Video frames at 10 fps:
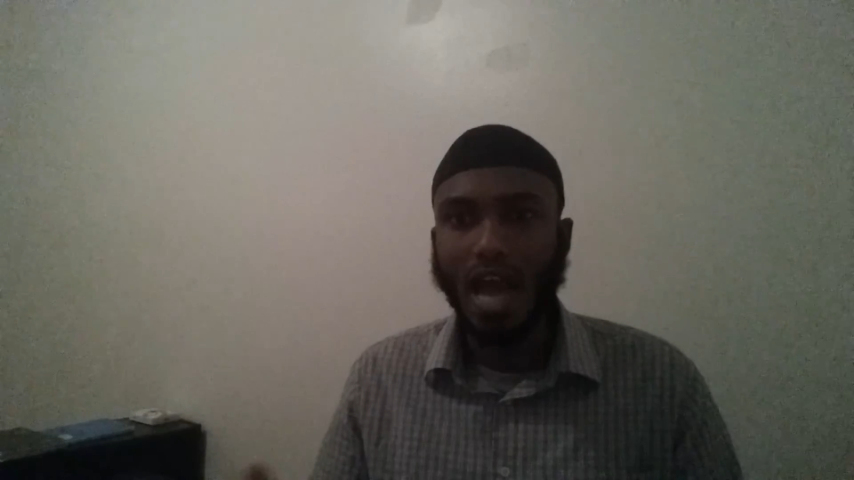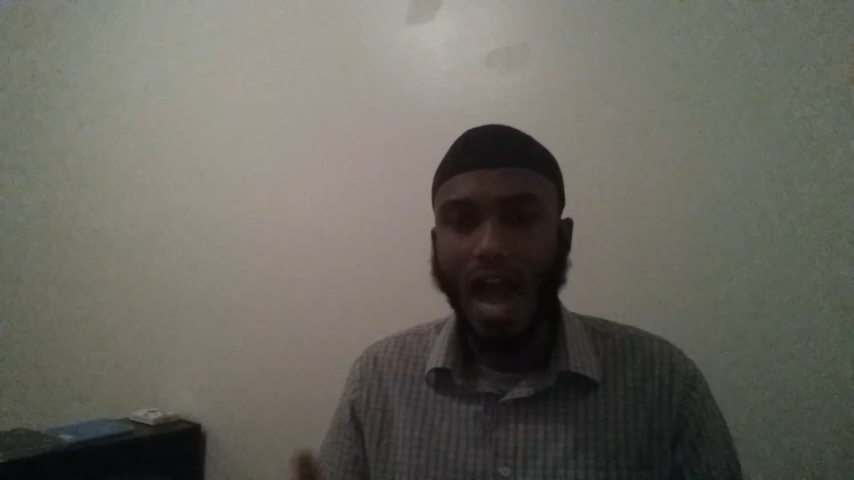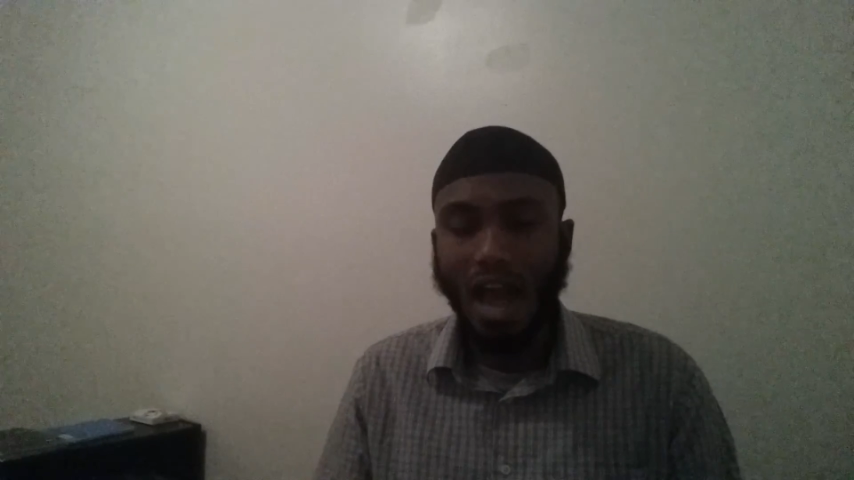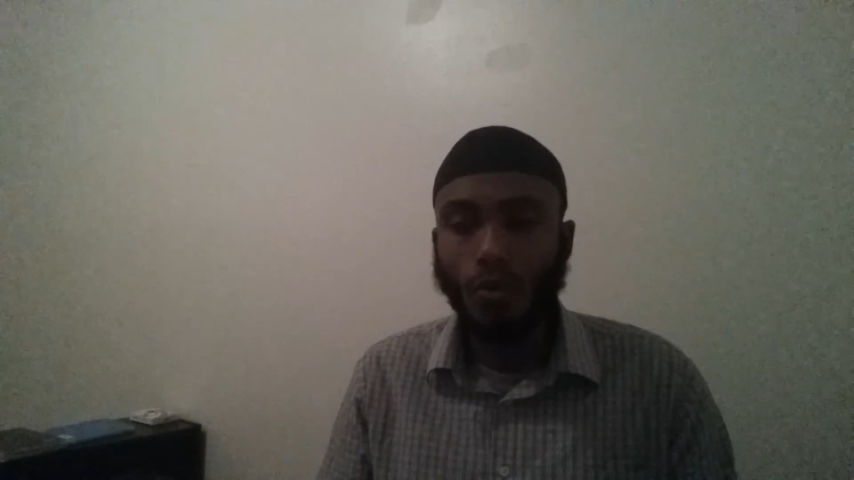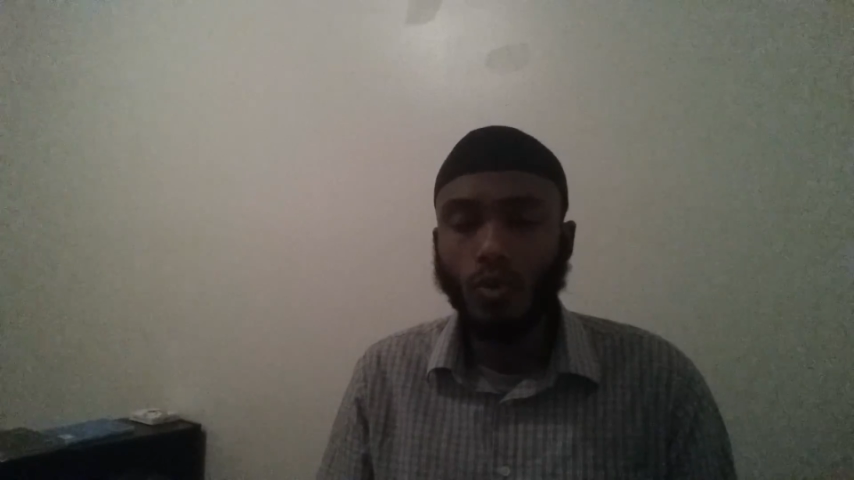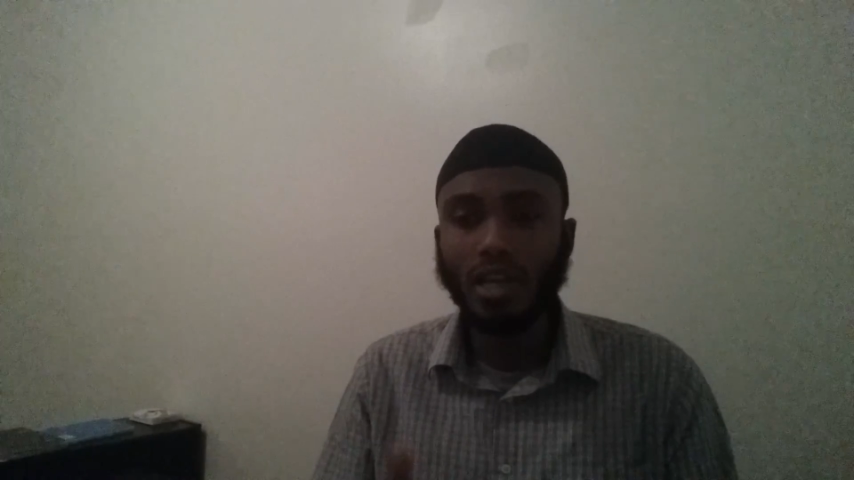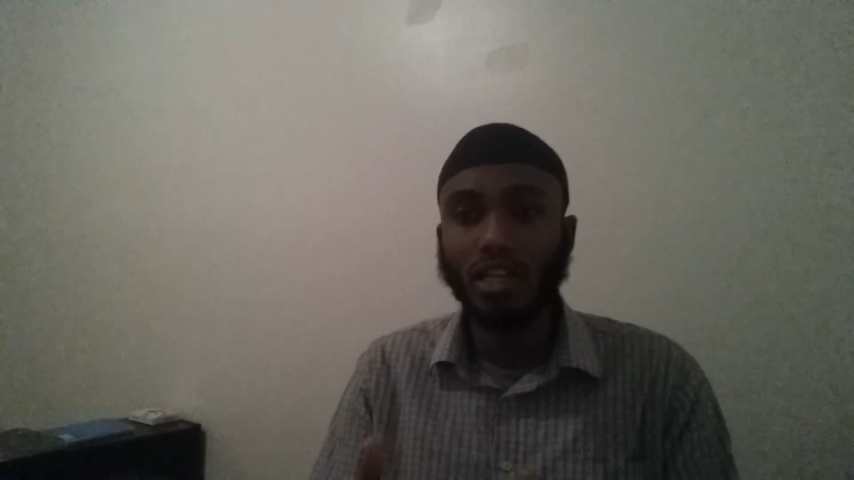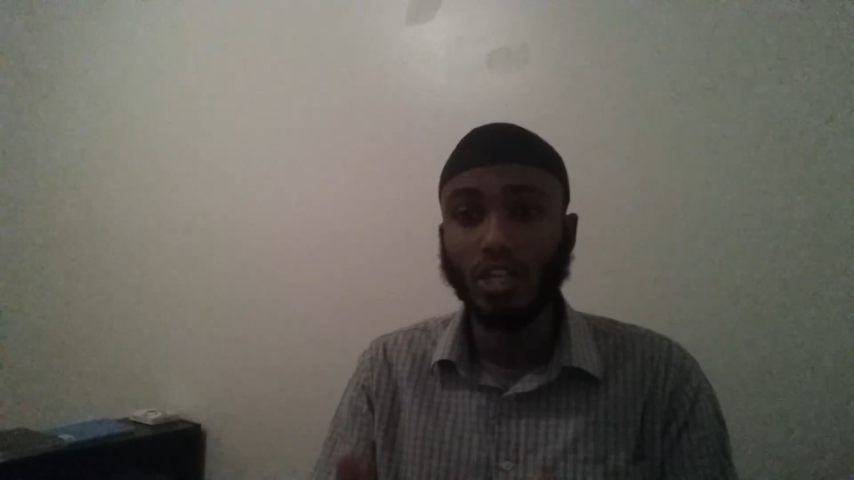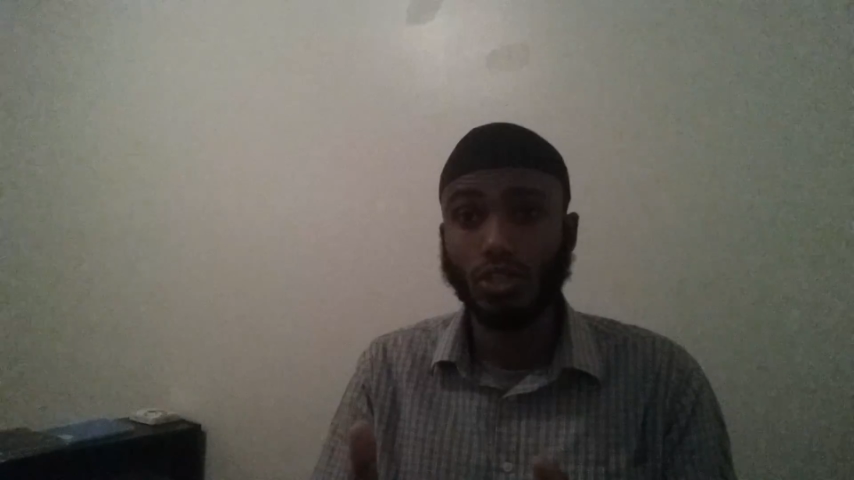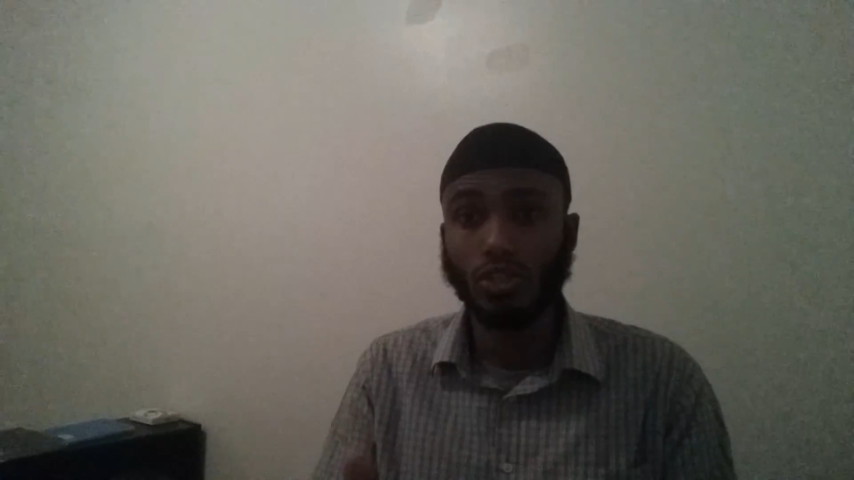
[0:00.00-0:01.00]
I
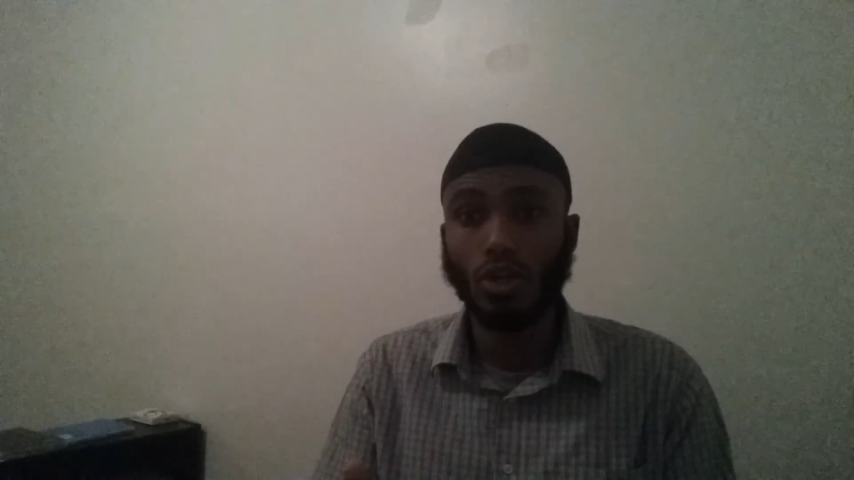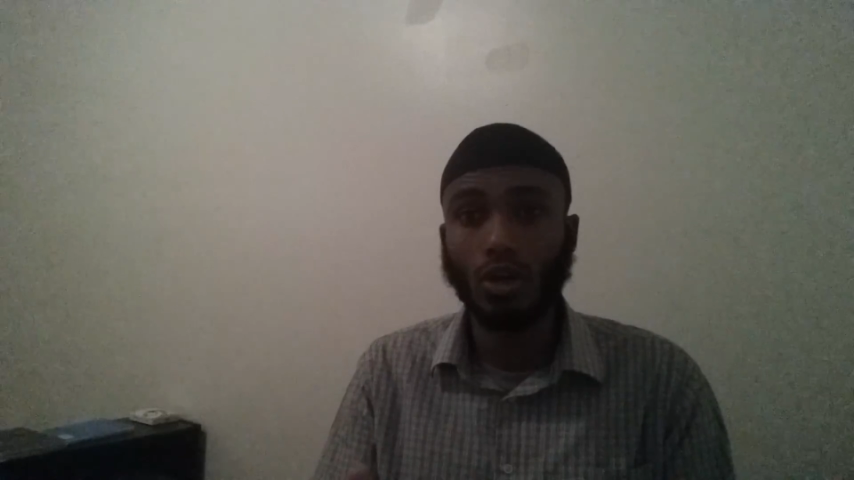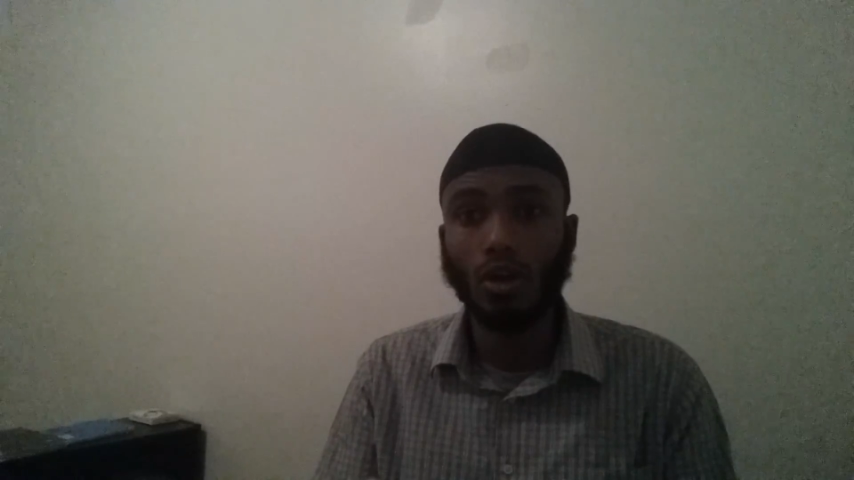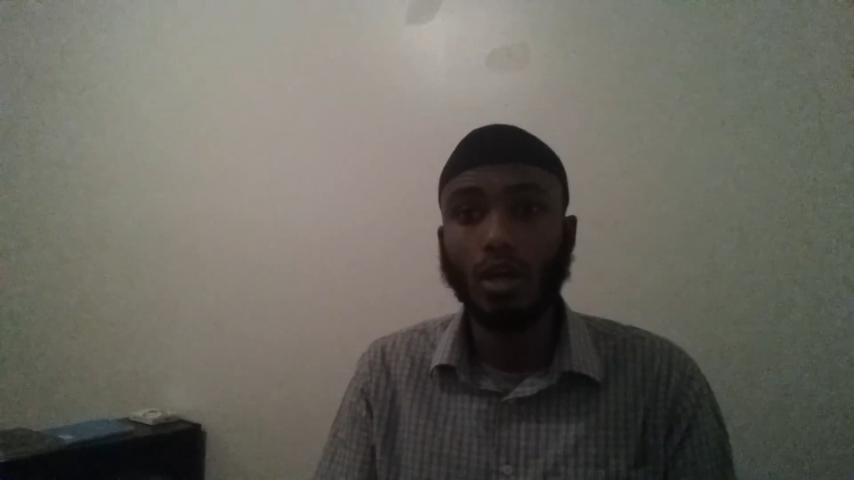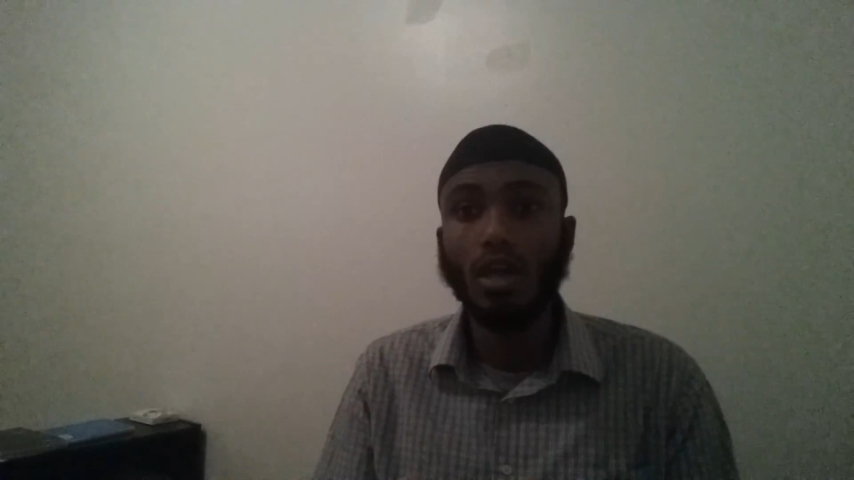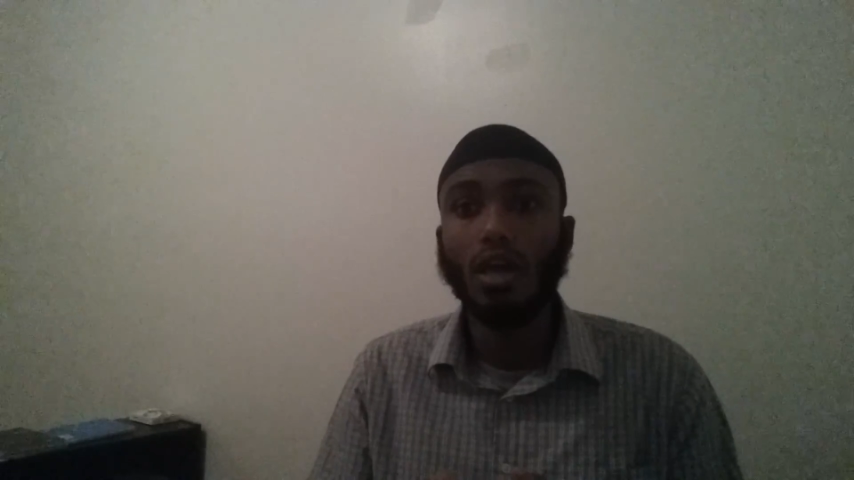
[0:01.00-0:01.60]
went and saw